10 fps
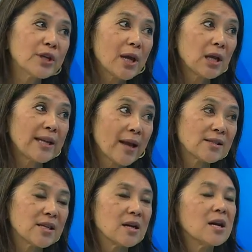get a
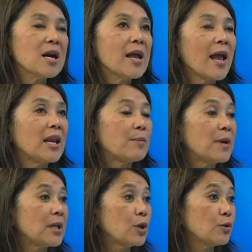DEXA?
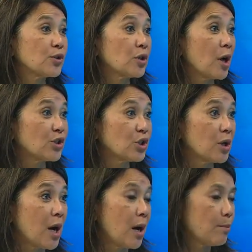Anybody who's
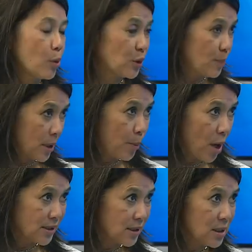
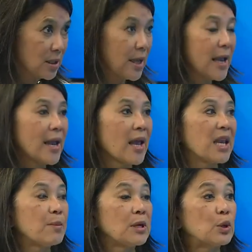postmenopausal,
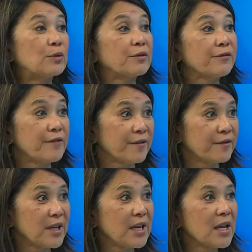anybody over
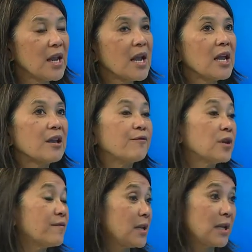50. If you
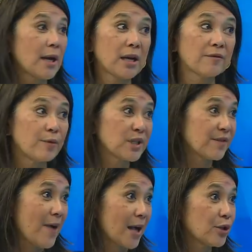have any kind of
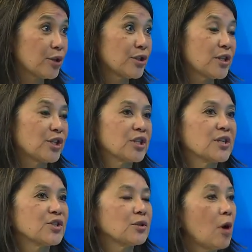risk factors, such
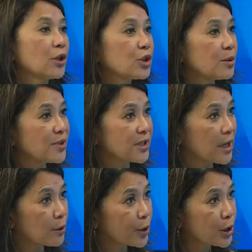as long-term
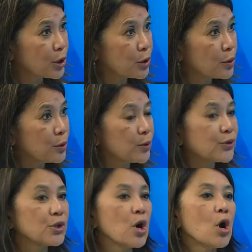steroid
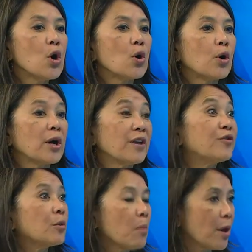use, or
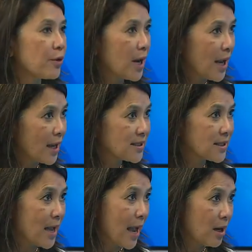if your mother
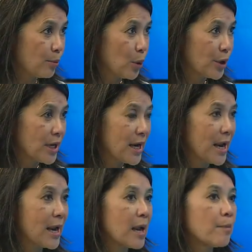has had a broken
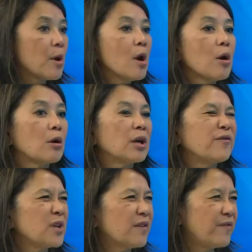hip, or
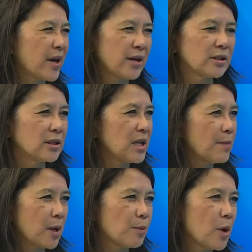if you have very early
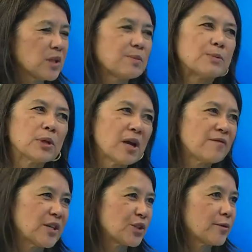menopause, people
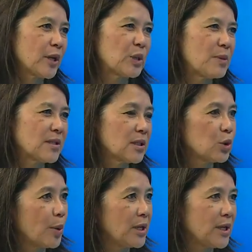have hysterectomies at
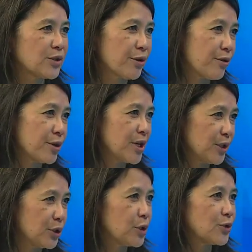20s or
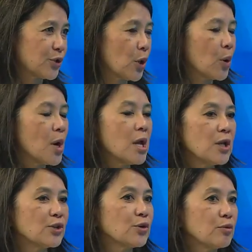30s, you know, so
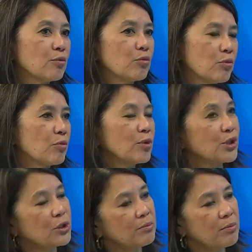we
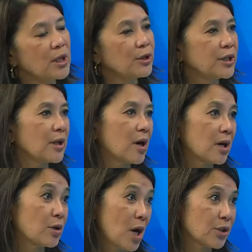should alert
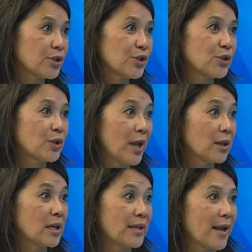our doctors to
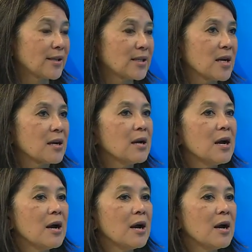get a DEXA.